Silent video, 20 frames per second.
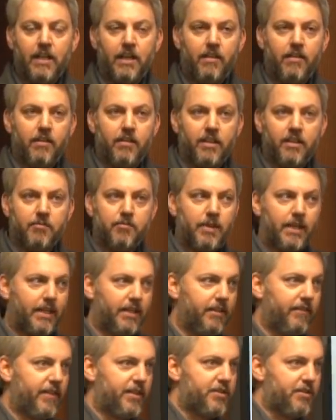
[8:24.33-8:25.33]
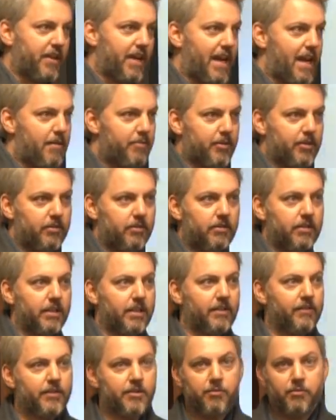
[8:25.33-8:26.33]
and they'll give money to venture capital, they'll
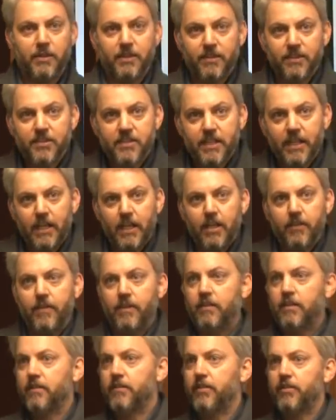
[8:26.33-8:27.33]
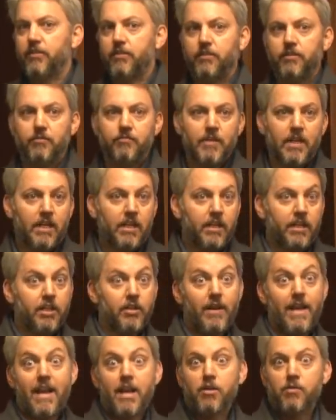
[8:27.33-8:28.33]
give it to real estate, they'll give it to you
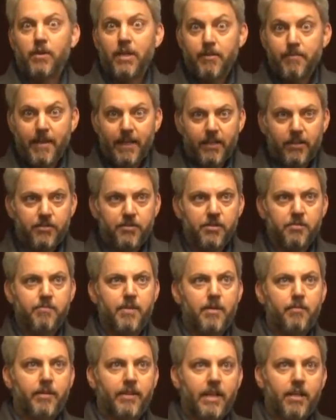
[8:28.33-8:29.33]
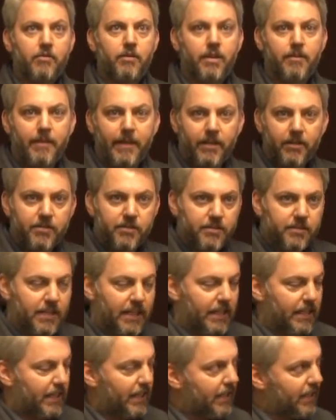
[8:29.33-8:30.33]
know, equity managers, public equity managers
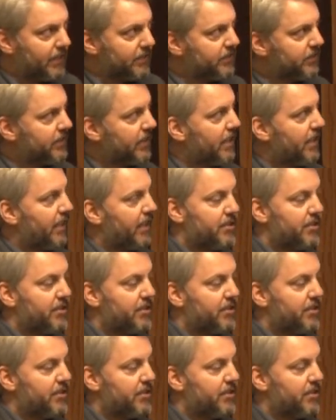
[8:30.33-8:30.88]
like us.